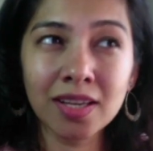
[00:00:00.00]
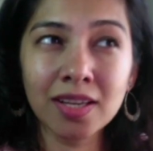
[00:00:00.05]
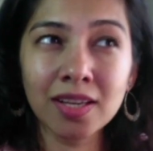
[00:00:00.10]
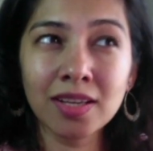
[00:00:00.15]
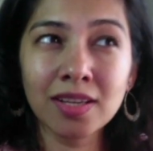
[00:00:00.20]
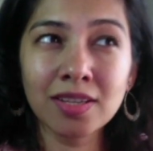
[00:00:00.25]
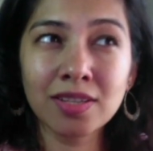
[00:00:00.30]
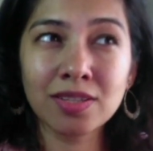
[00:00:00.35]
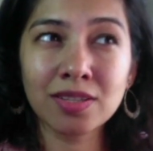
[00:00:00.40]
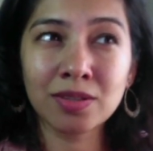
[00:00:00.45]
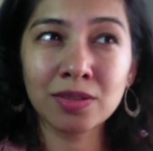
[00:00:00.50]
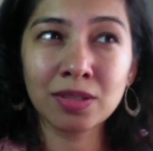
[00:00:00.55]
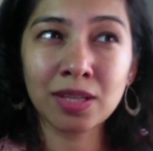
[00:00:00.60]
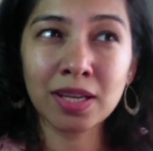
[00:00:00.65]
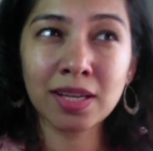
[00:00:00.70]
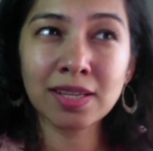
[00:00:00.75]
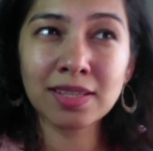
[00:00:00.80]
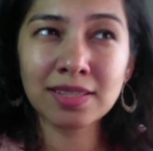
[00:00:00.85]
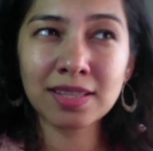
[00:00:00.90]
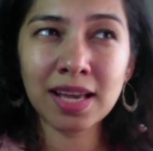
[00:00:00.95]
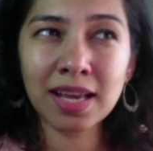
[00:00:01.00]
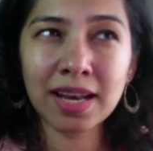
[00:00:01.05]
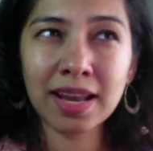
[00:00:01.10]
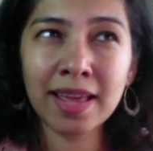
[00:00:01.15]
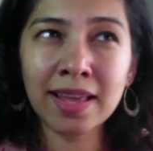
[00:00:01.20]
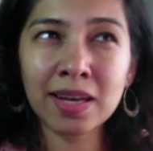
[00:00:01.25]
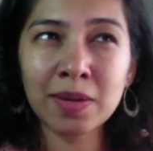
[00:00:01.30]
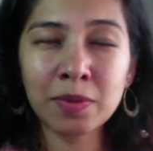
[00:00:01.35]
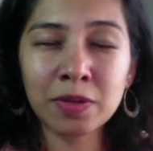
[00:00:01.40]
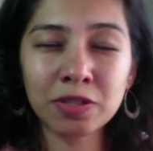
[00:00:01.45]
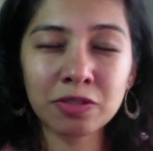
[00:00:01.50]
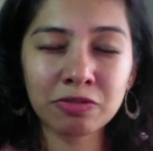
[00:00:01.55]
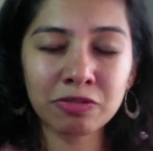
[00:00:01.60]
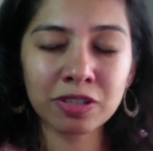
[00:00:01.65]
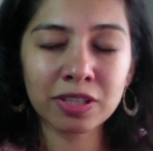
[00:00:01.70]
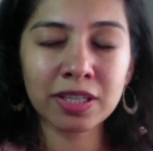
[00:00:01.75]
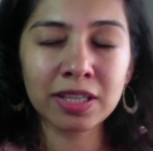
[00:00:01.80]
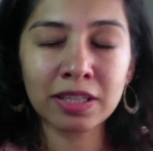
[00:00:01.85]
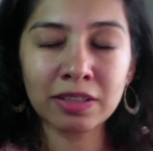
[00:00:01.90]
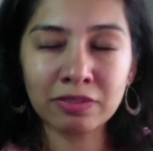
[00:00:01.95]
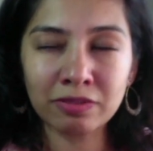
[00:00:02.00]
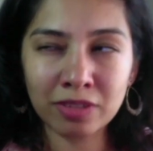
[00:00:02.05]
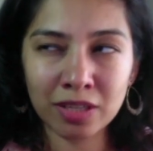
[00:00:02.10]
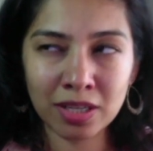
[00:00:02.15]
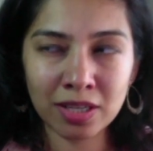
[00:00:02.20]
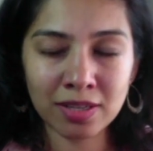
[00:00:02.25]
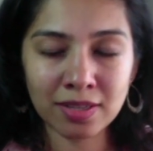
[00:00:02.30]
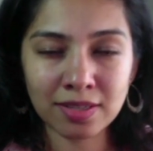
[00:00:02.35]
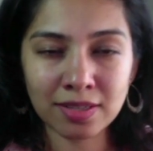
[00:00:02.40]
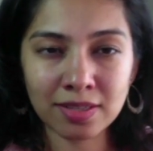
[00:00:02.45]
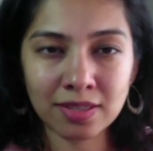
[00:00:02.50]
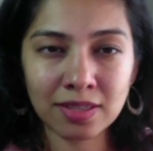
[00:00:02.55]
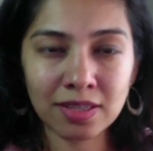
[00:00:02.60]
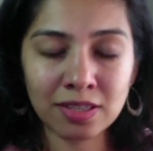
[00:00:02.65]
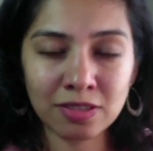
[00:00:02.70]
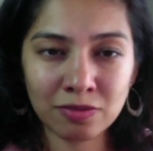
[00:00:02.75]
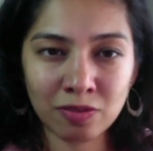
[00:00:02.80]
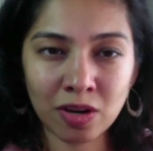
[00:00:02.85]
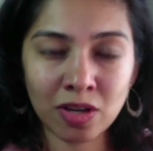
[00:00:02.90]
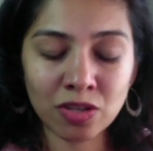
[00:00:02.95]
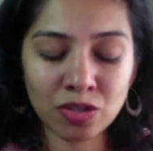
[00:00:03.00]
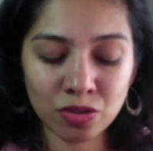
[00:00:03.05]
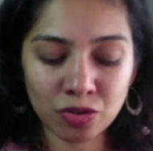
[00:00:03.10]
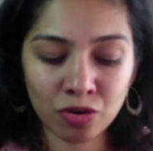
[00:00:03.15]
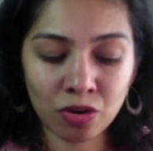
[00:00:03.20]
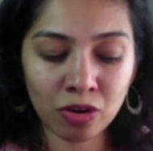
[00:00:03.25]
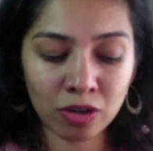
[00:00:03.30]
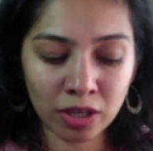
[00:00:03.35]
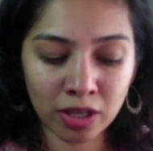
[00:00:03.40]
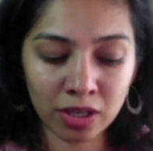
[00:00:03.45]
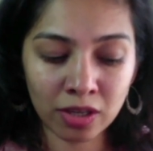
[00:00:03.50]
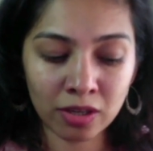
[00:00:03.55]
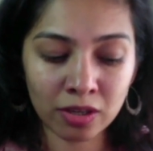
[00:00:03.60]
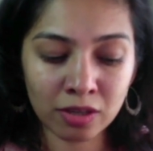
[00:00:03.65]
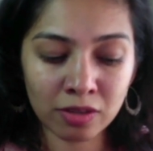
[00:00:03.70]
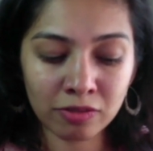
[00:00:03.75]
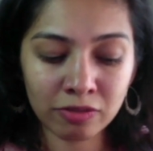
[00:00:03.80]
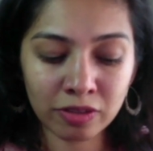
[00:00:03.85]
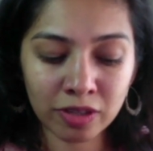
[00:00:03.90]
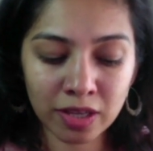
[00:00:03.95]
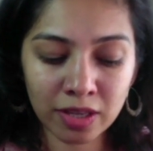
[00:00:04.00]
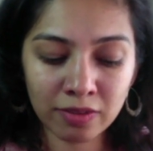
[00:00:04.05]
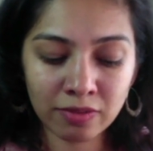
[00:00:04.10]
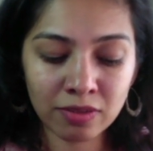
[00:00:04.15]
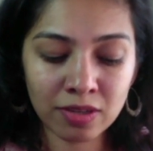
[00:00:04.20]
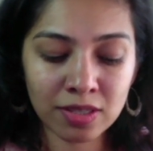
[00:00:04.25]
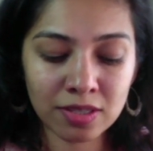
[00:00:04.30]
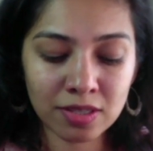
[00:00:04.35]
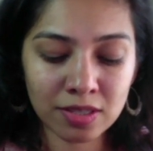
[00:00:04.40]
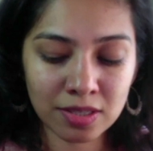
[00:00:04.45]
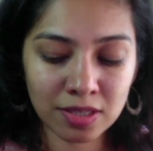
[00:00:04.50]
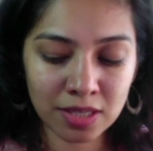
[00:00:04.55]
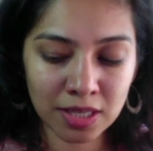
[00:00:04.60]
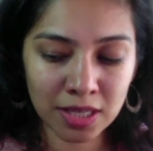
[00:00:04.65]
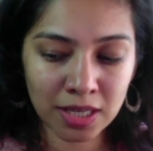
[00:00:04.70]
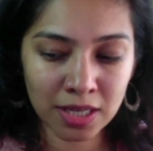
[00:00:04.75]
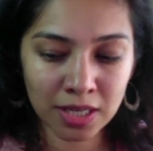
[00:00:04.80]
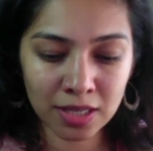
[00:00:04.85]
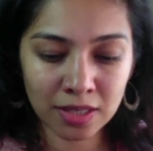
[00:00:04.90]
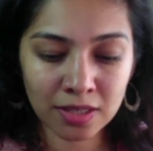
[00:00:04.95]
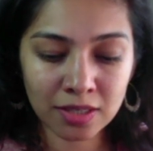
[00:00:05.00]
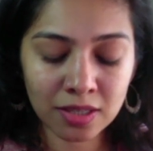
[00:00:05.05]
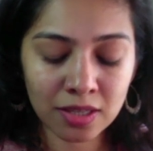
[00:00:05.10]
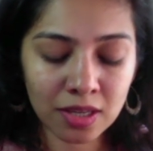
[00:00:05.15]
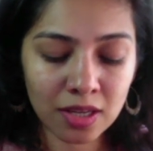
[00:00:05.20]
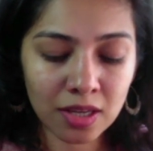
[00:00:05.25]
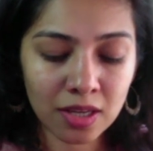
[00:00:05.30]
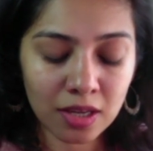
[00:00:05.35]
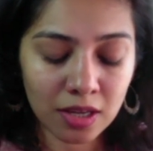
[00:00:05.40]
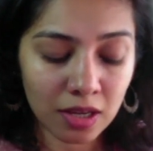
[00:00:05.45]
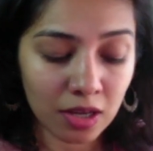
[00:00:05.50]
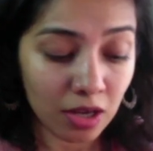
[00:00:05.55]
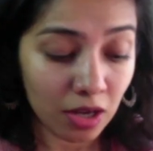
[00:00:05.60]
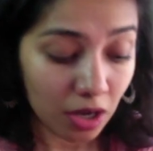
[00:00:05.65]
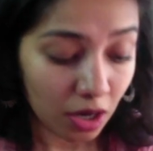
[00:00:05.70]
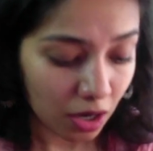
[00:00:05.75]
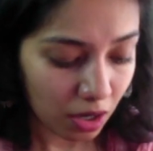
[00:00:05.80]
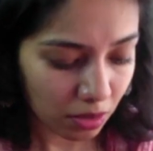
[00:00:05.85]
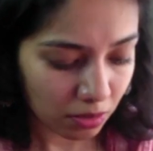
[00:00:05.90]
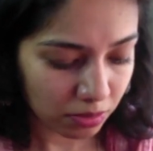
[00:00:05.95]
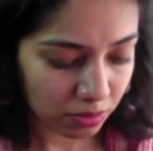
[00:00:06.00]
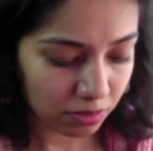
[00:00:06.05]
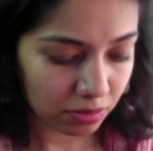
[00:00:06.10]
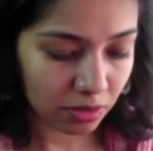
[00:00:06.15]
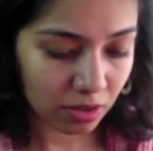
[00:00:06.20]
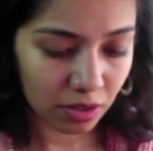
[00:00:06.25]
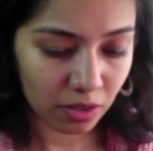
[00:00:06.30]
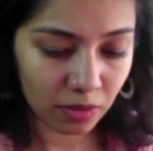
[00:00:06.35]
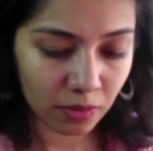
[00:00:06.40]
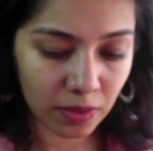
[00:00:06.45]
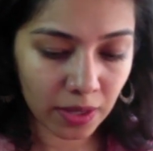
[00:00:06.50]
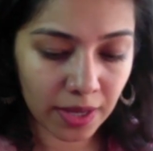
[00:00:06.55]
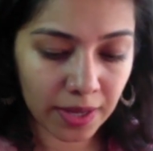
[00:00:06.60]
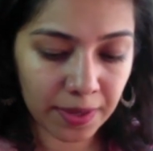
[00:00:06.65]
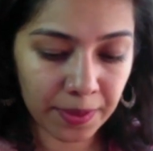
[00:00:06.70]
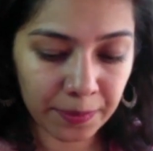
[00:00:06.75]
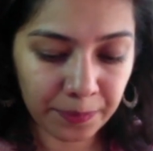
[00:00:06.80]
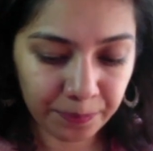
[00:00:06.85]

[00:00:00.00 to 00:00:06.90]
So there's that element of forgiveness is very strong here. Forgiveness is needed. Oh, okay.